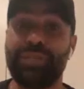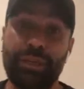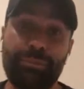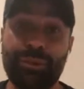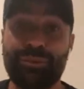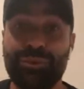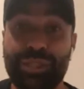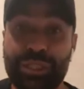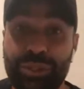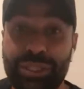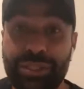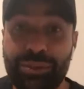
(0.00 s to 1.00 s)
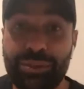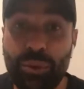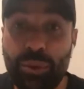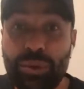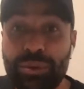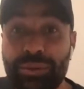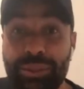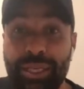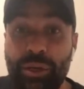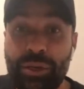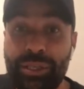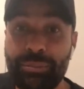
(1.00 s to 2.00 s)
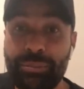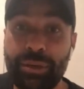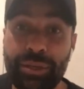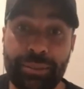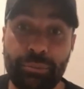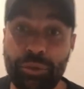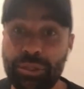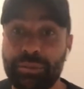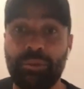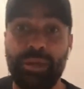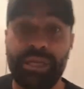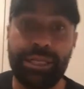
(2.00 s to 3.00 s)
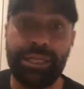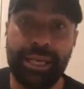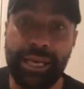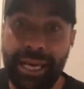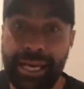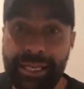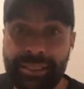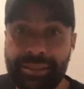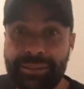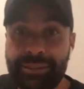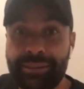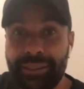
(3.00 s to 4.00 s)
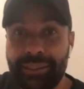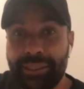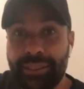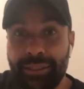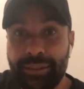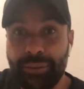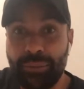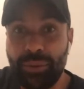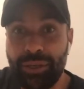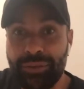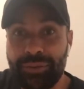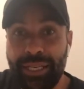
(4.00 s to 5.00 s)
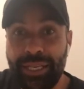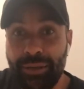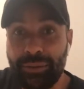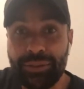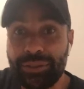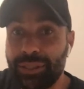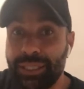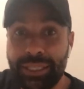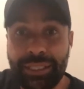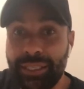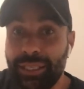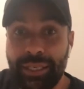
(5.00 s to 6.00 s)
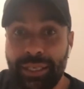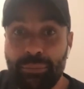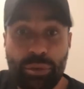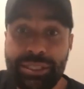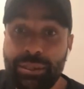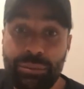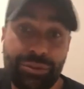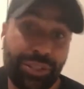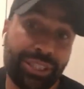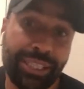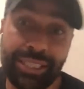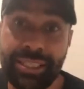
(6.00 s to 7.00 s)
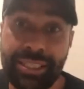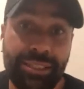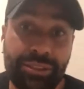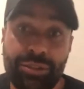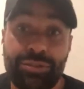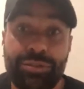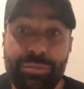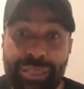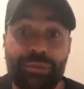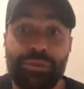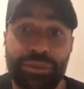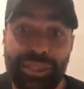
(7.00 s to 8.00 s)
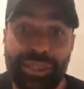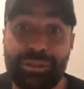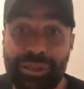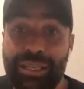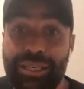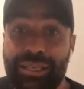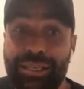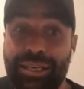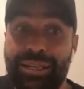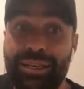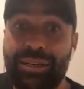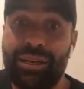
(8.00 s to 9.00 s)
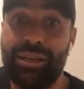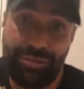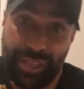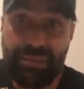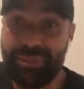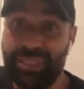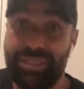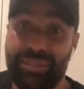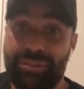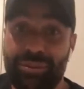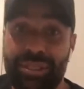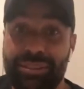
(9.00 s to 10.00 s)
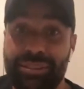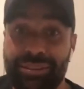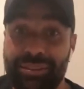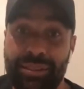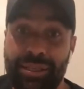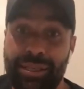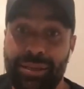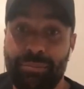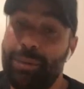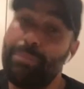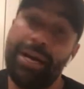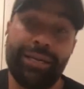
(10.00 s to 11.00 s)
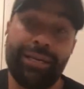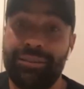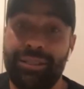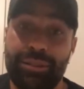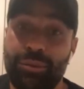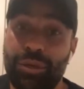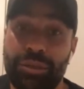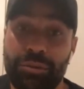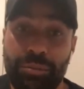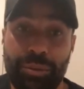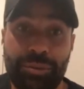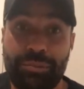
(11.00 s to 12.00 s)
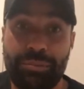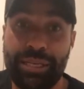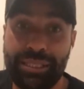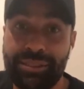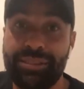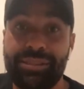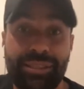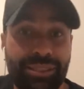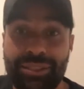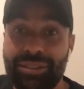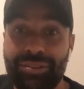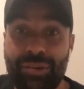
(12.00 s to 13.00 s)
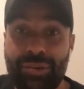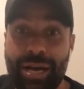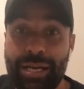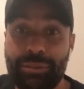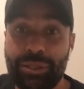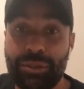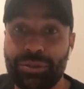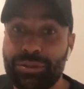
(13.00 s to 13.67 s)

Melbourne Victory called Ernie Merrick, my ex wife now, is like pregnant with a second kid. So for me, it was like a family reason. But mate, I tell you what, it was probably the best decision I ever made.